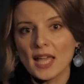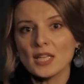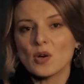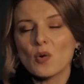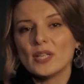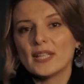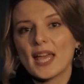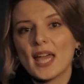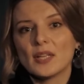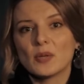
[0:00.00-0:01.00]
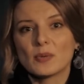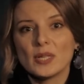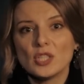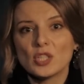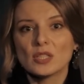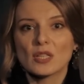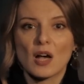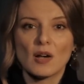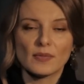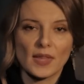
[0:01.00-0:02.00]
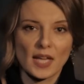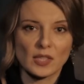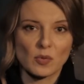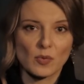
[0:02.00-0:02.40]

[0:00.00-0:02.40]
and only then regions of that